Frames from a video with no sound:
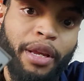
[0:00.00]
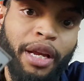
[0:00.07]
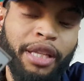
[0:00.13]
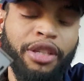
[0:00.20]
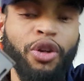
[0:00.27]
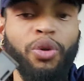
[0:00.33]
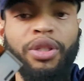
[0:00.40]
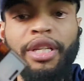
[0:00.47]

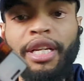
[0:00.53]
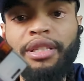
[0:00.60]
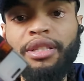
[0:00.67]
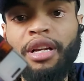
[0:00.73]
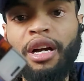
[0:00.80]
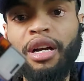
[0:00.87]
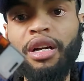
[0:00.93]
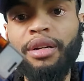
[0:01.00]
at the
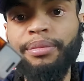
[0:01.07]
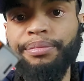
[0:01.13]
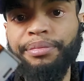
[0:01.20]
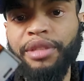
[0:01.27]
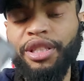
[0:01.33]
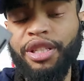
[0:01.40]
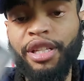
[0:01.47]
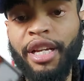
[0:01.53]

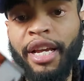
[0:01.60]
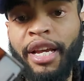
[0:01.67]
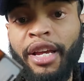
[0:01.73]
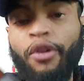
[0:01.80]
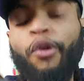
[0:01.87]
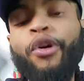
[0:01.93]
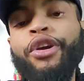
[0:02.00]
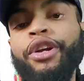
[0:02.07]

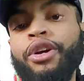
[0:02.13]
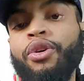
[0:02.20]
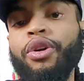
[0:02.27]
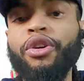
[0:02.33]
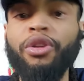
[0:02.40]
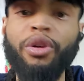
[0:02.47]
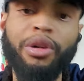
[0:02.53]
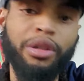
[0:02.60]
OCS.ca, or you can go
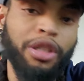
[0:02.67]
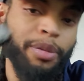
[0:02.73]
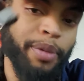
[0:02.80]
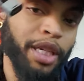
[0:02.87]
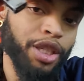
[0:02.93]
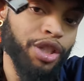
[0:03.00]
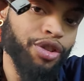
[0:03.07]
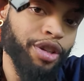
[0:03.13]
to your local
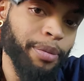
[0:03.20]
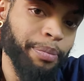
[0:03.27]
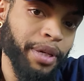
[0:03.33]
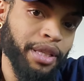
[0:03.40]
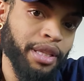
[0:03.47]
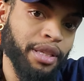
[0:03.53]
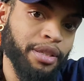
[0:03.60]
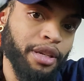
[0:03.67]
dispensary and
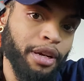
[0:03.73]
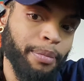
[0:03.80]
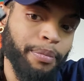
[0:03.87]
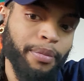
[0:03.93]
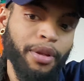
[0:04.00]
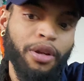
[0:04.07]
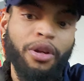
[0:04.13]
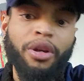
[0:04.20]
pick these up.
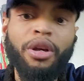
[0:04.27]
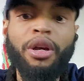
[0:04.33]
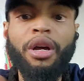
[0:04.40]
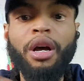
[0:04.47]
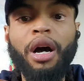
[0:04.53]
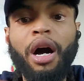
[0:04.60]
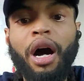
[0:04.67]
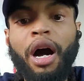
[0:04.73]

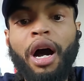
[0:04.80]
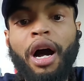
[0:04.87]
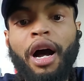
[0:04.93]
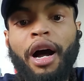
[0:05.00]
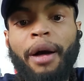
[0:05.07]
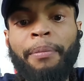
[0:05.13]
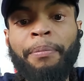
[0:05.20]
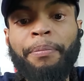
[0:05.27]

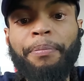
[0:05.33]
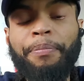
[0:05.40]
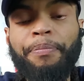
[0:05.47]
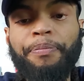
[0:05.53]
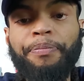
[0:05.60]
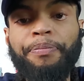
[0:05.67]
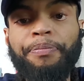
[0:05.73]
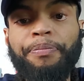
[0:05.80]
I
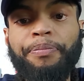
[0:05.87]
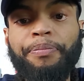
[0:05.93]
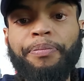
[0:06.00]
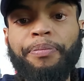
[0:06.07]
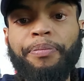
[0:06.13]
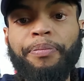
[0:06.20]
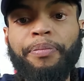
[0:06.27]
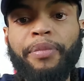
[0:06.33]

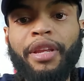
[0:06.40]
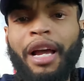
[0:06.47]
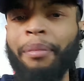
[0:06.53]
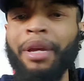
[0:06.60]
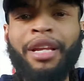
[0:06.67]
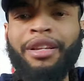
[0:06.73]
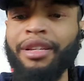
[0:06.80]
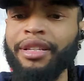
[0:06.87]

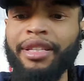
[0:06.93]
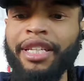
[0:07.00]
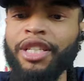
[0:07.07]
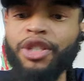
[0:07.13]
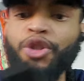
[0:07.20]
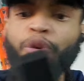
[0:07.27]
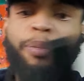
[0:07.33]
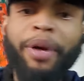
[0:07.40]
mean,
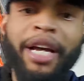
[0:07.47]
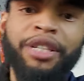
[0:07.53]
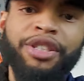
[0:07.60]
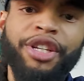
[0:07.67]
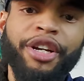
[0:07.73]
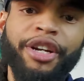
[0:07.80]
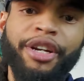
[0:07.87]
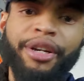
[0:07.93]
these two
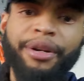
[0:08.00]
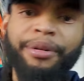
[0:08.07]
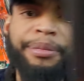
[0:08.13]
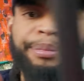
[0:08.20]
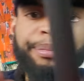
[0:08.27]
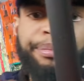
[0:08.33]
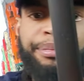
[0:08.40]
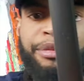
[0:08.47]
pens here,
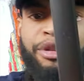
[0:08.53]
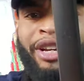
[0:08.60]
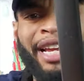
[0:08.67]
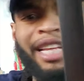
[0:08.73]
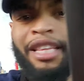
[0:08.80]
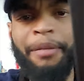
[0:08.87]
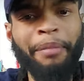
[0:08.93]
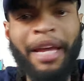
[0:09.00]
you can
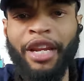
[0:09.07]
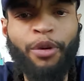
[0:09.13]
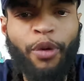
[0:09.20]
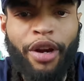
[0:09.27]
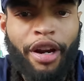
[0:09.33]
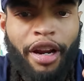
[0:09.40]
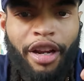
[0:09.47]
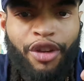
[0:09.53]
get them
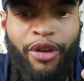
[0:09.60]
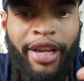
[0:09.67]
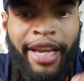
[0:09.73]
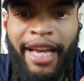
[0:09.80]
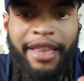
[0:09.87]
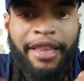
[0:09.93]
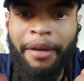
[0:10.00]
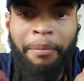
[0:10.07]
anywhere. You can
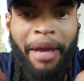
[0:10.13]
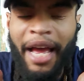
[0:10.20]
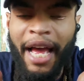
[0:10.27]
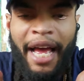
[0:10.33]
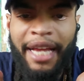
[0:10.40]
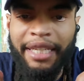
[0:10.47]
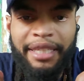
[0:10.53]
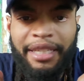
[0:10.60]
get them
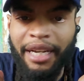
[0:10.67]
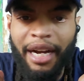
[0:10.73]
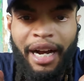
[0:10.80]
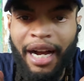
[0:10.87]
at